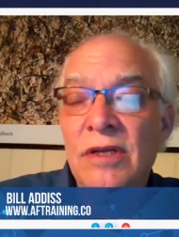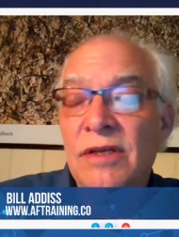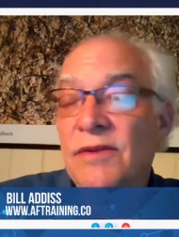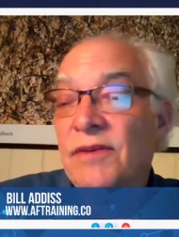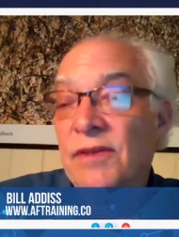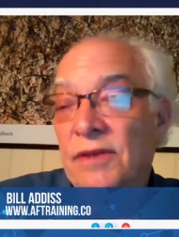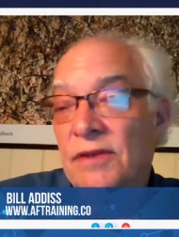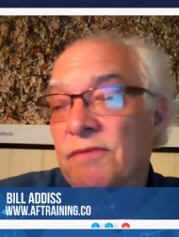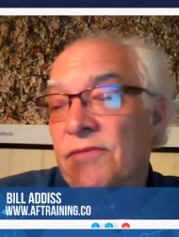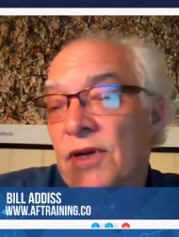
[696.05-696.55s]

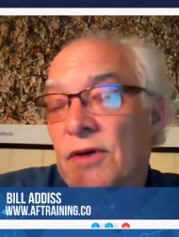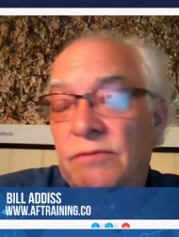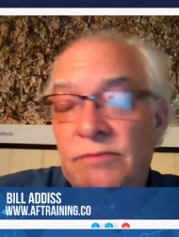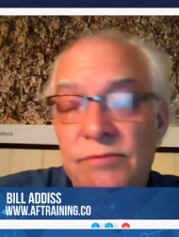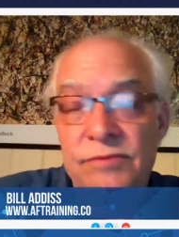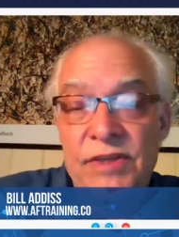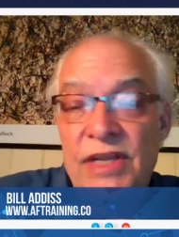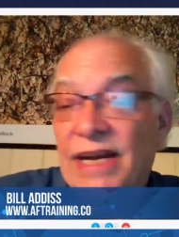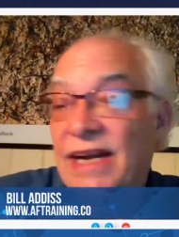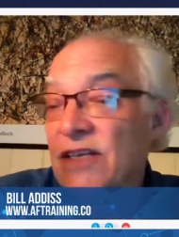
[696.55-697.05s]
You know,
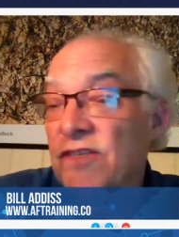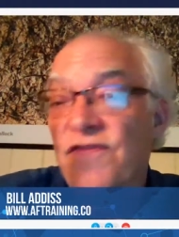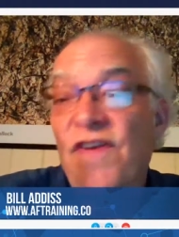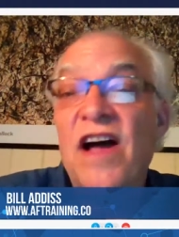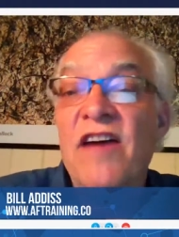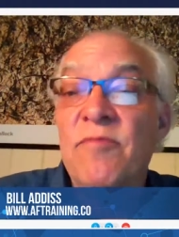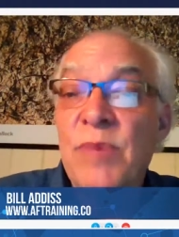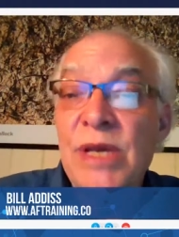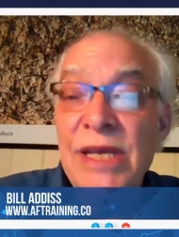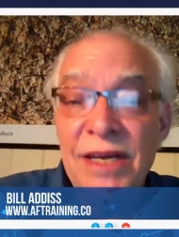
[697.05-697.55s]
for the next
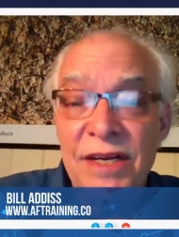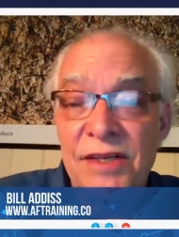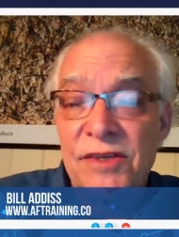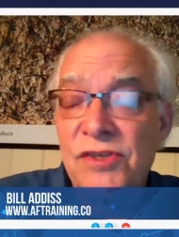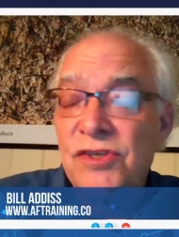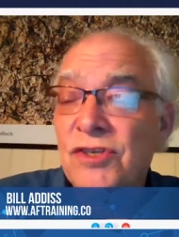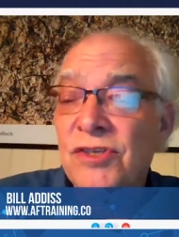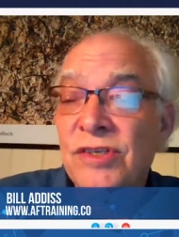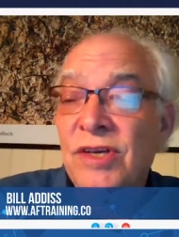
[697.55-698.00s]
five meetings,